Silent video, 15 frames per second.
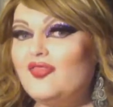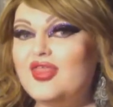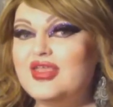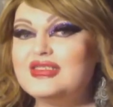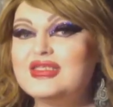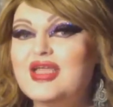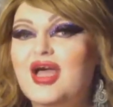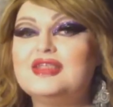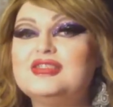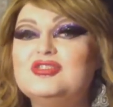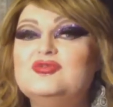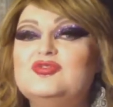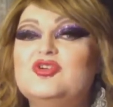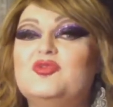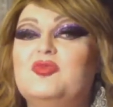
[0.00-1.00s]
This
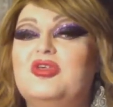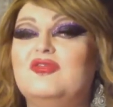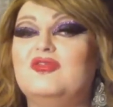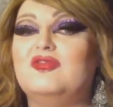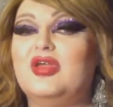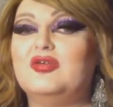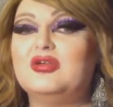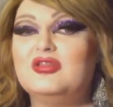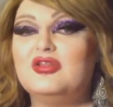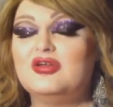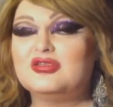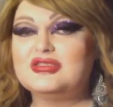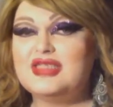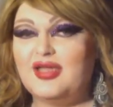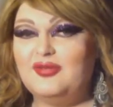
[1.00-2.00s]
costume took me a very
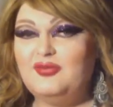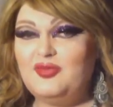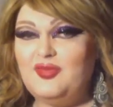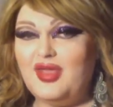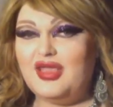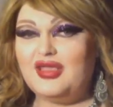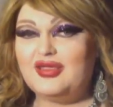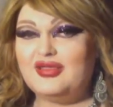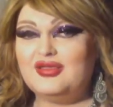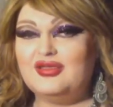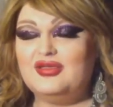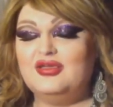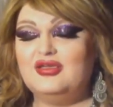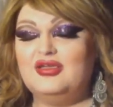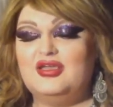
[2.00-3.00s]
long time to make,
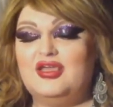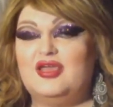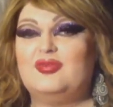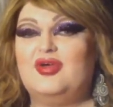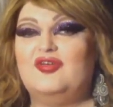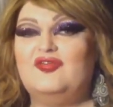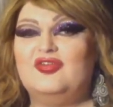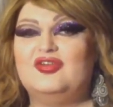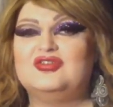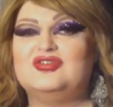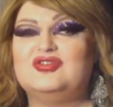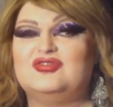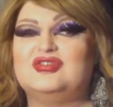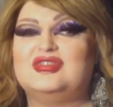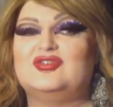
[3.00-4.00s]
and my fingers
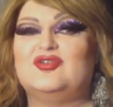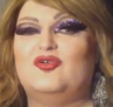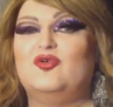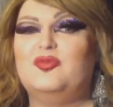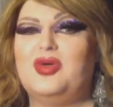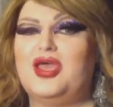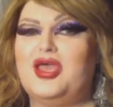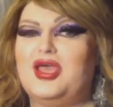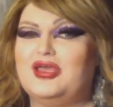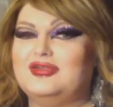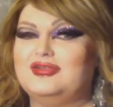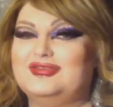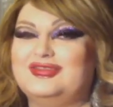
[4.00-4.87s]
hurt so bad,